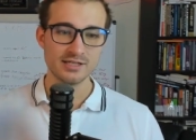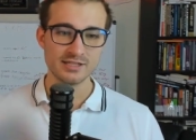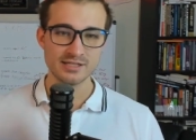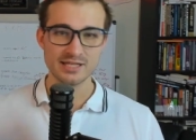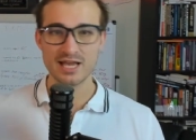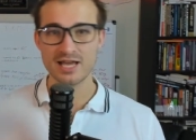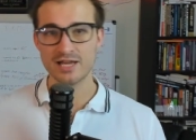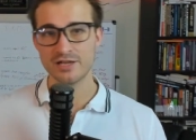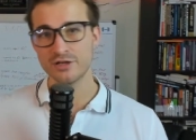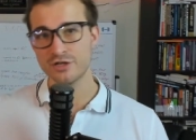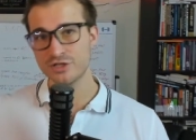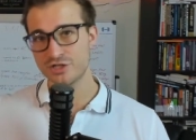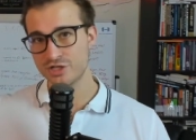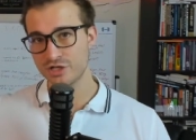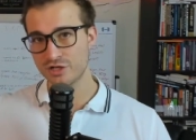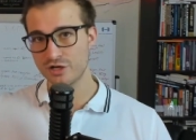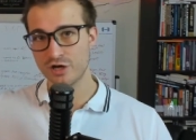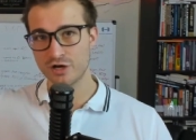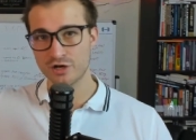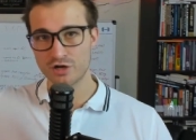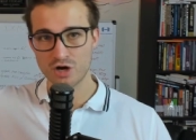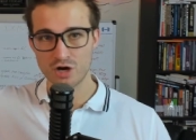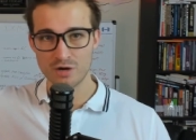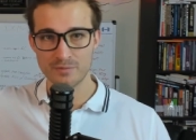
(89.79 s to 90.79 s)
yeah, you should
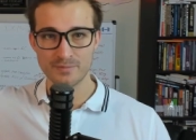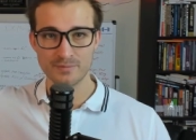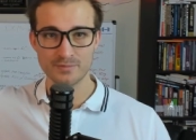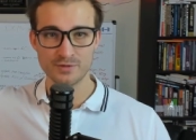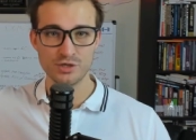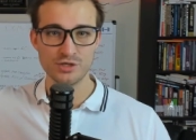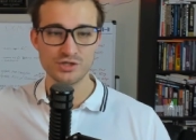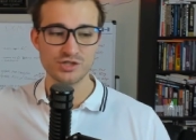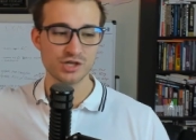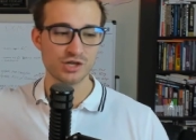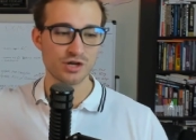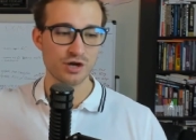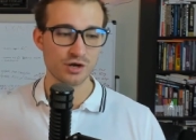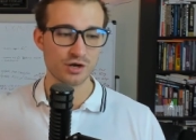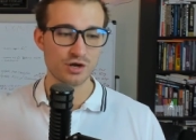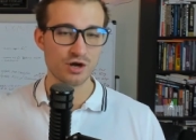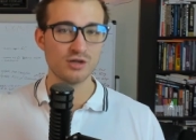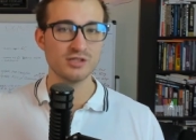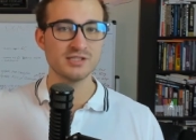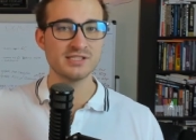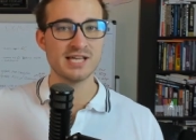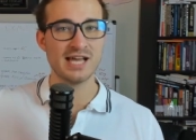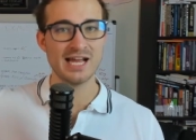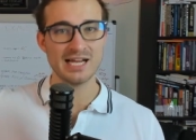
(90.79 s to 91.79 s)
go com you should go
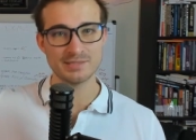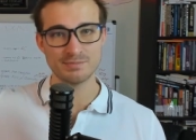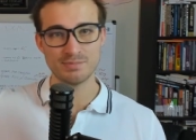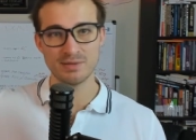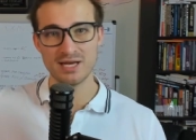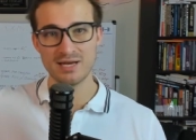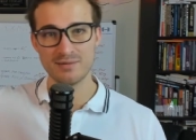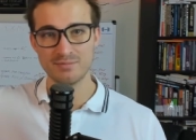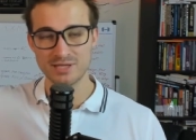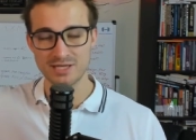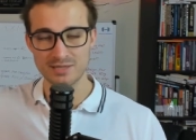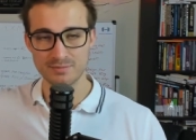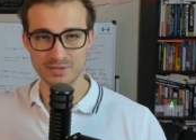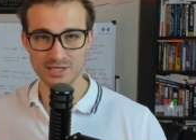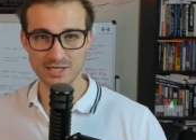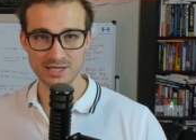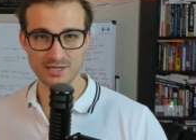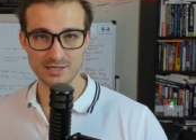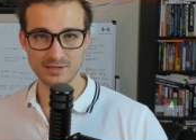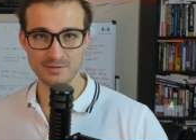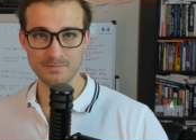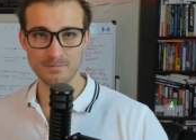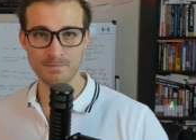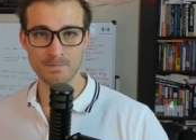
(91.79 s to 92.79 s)
contact blah, blah,
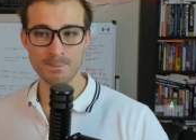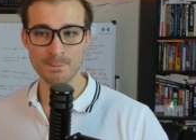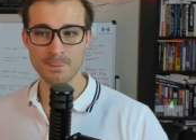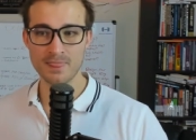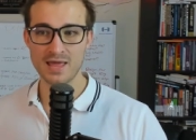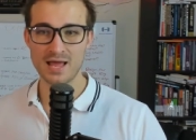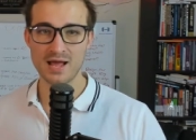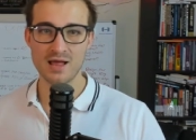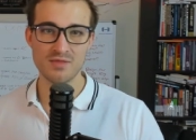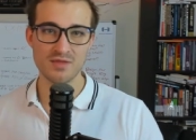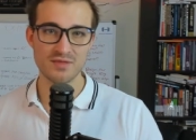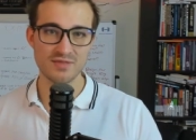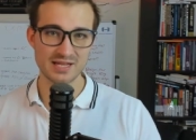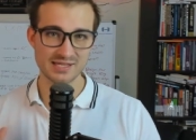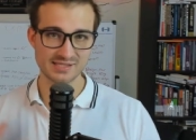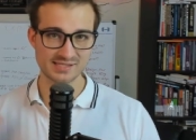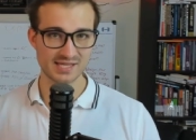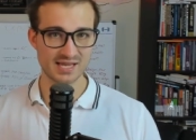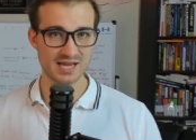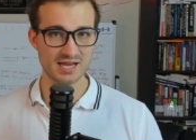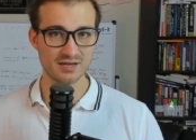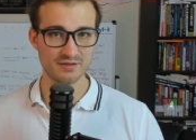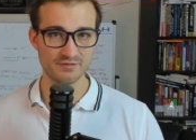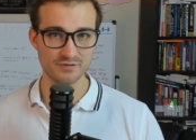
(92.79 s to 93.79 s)
blah. And then that's
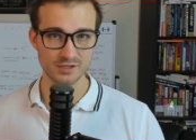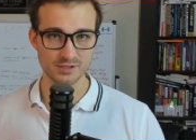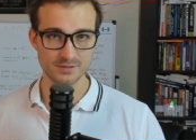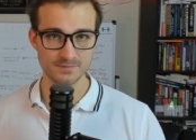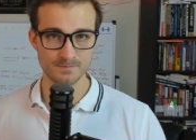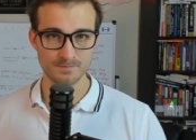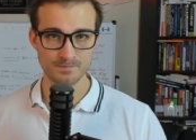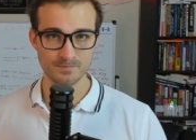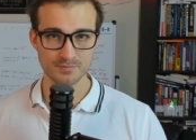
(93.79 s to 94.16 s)
the end of it.